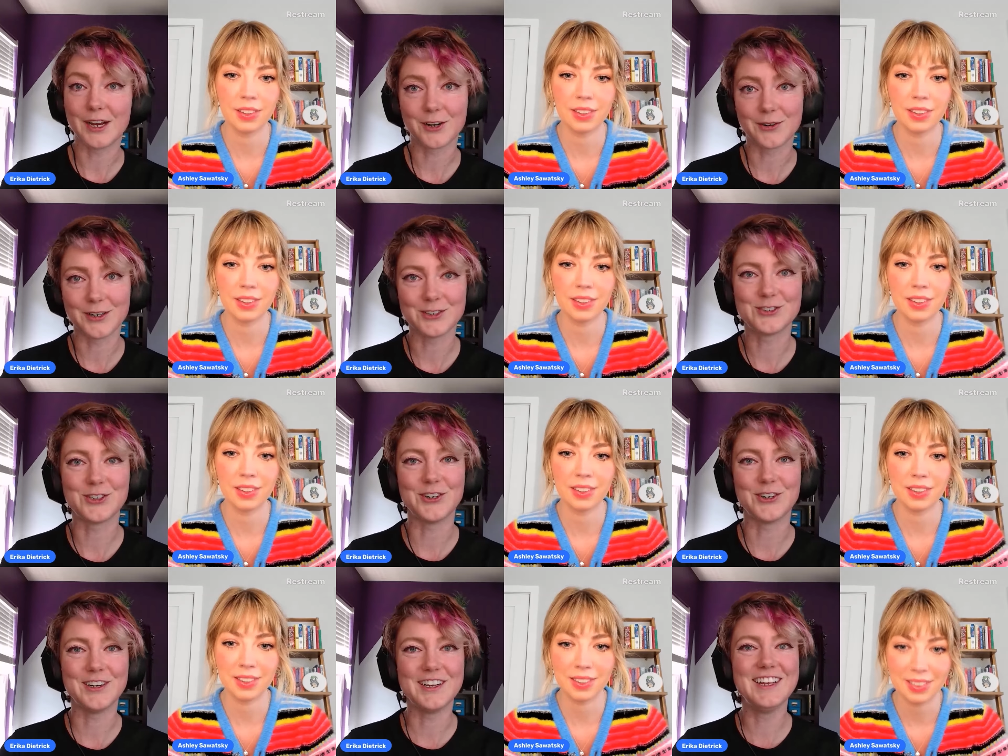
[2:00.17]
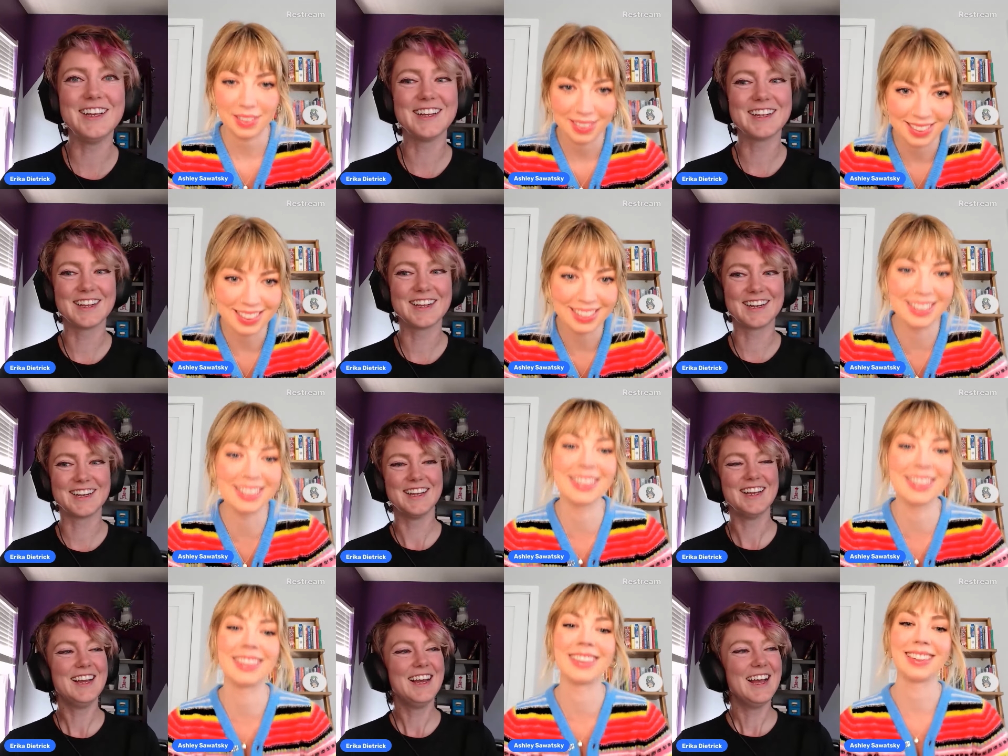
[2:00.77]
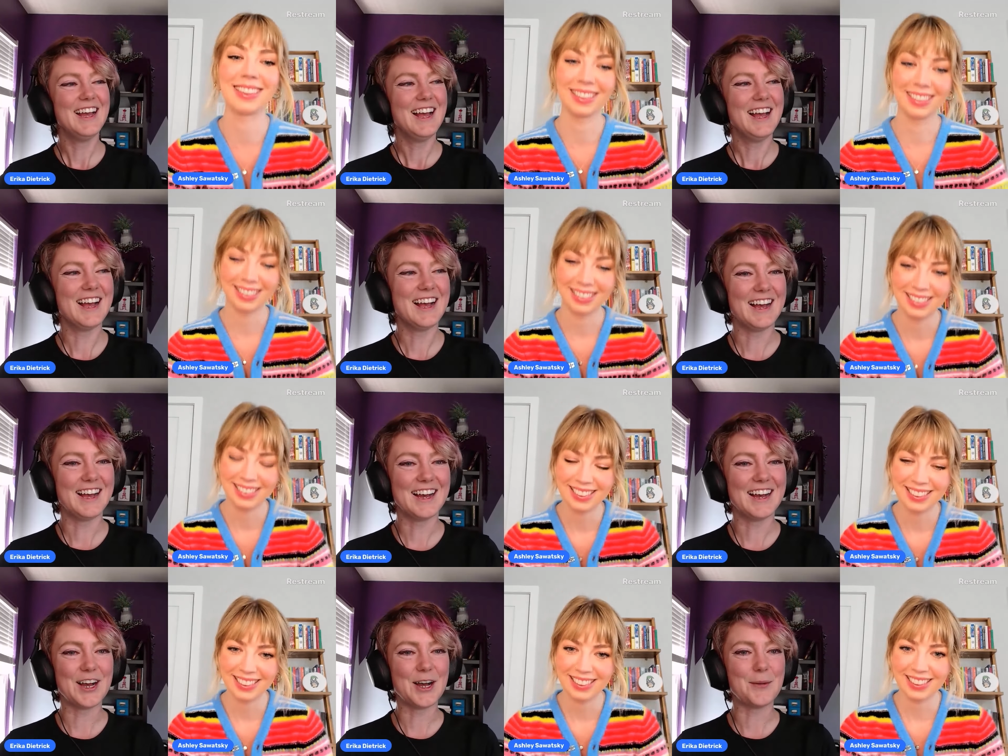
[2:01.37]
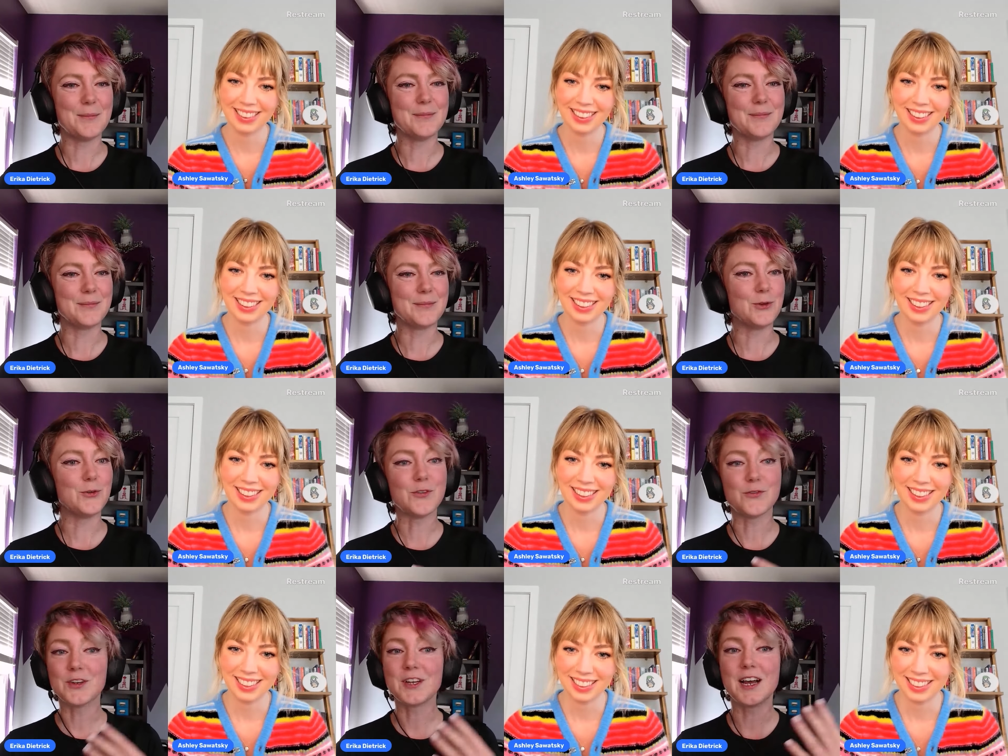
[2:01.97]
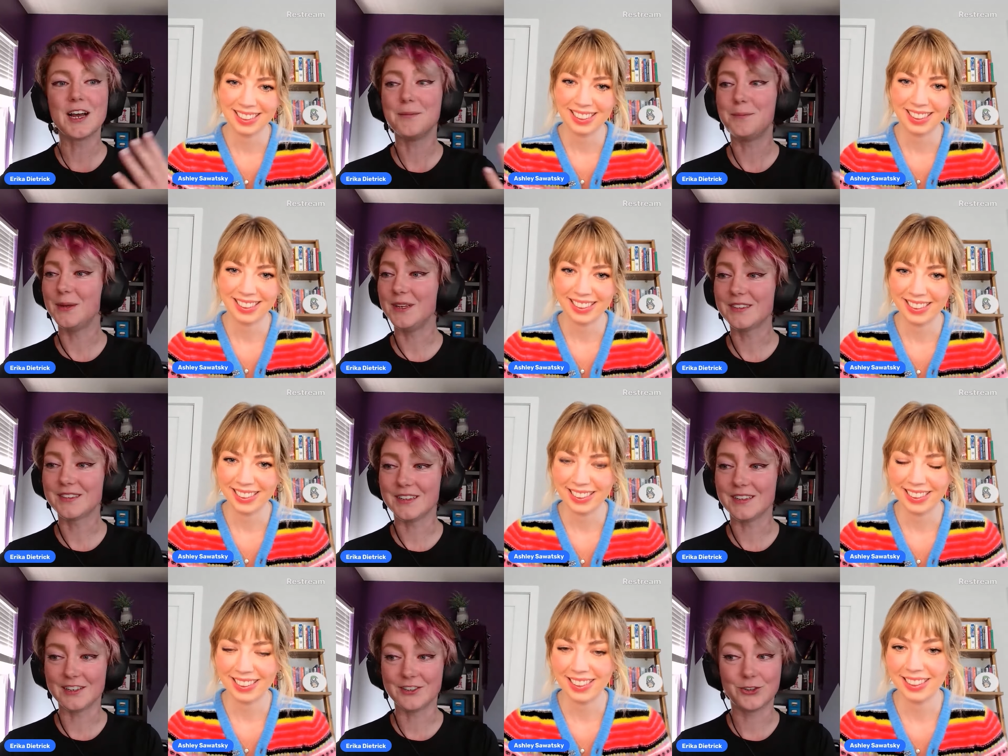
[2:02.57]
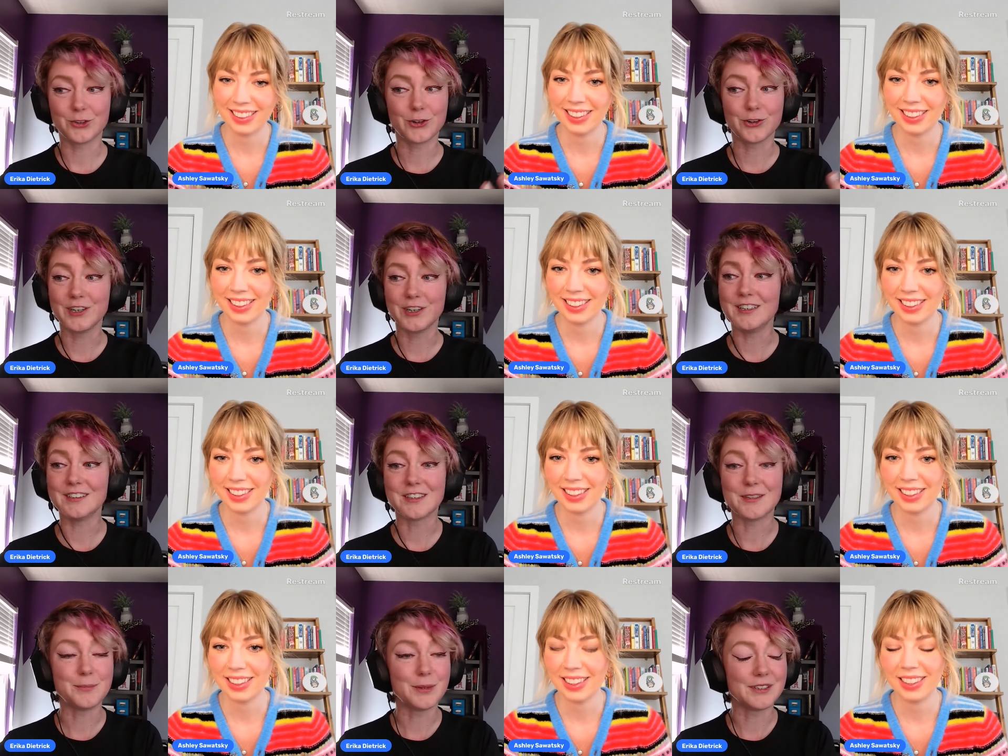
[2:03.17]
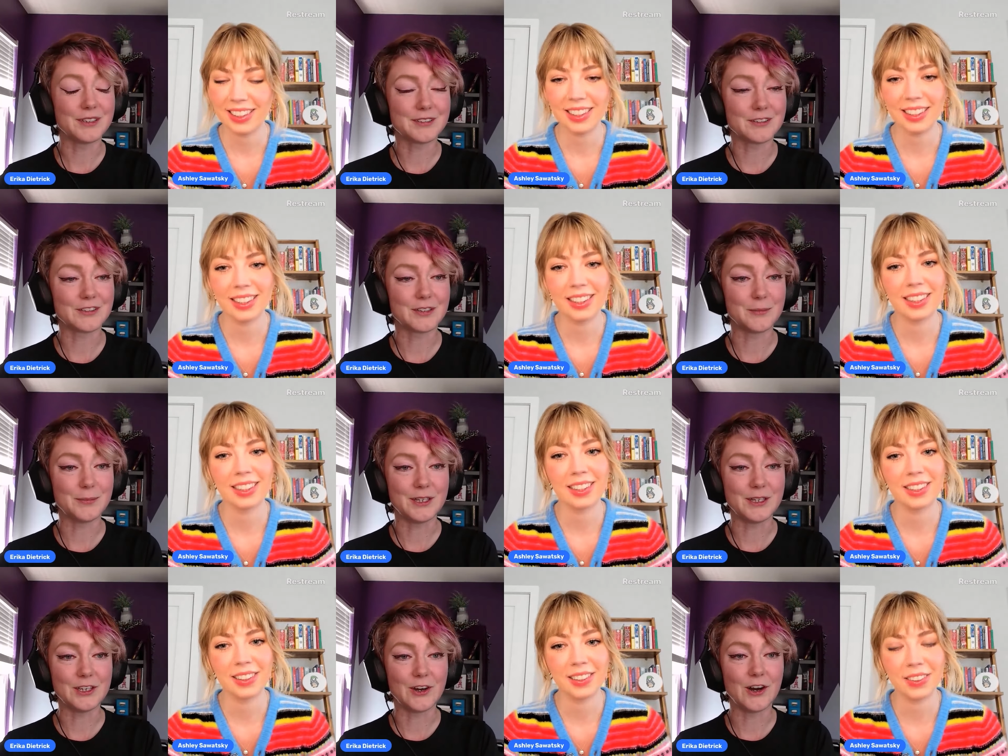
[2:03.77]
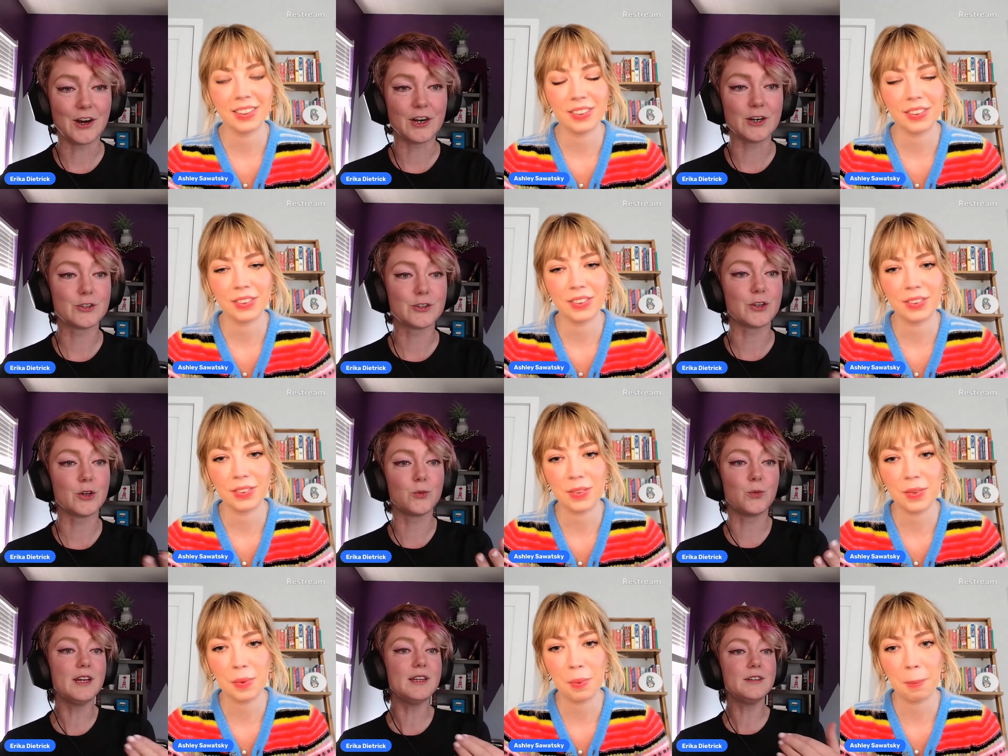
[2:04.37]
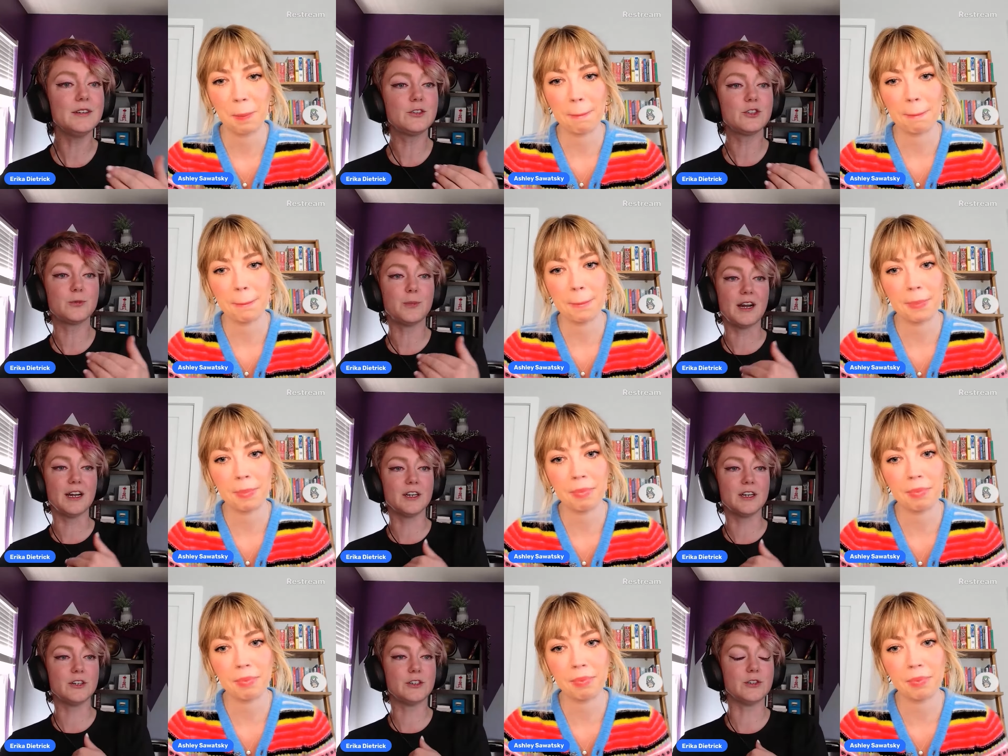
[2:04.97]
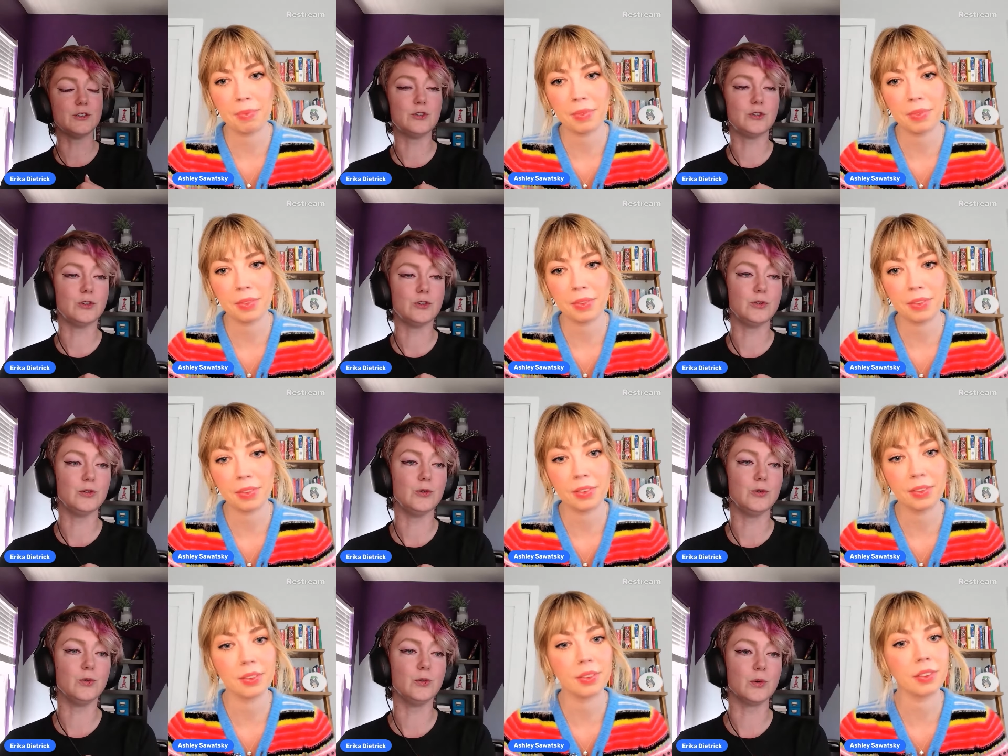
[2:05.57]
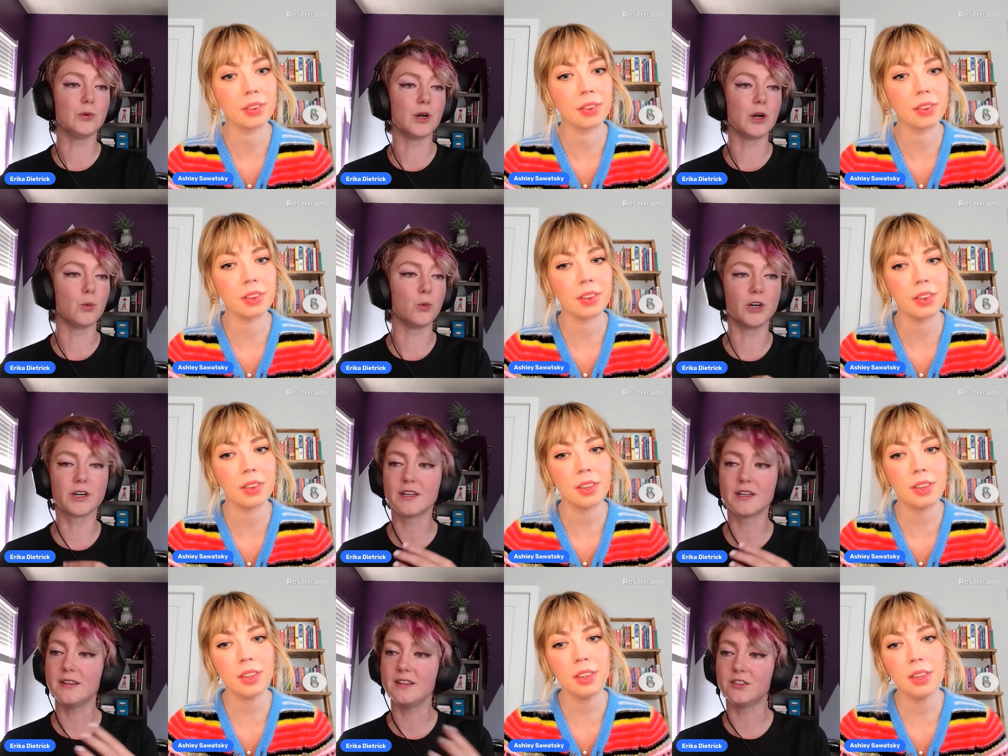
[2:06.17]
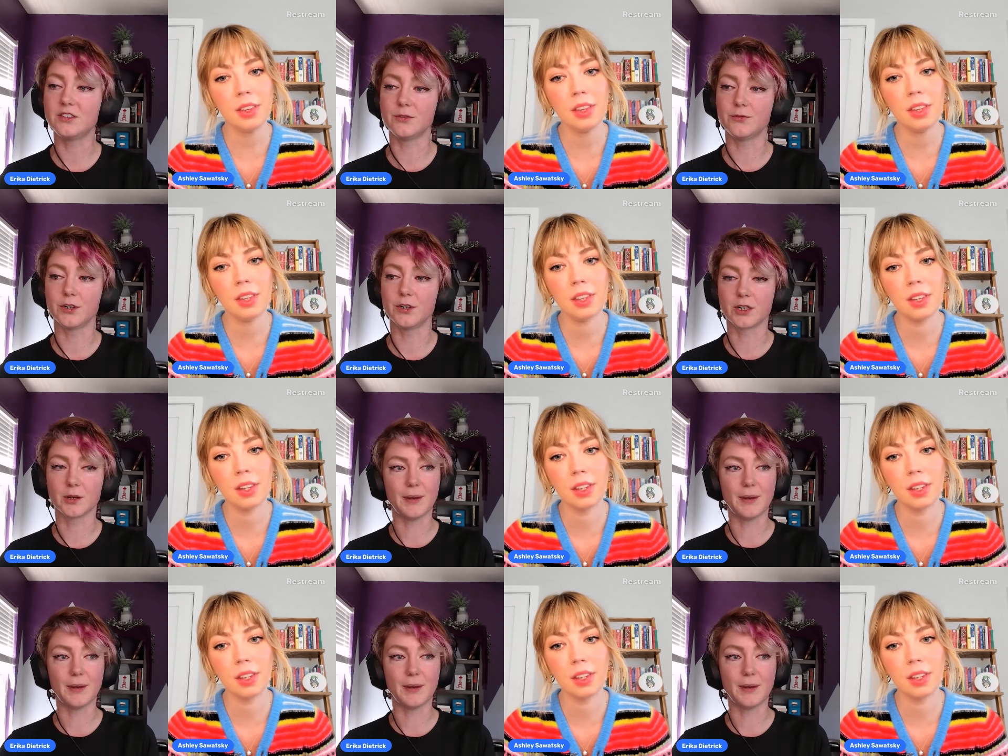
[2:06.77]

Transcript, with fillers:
Speaker 1: career journey. um, you even got degrees in business and P R. So what inspired you to work in these different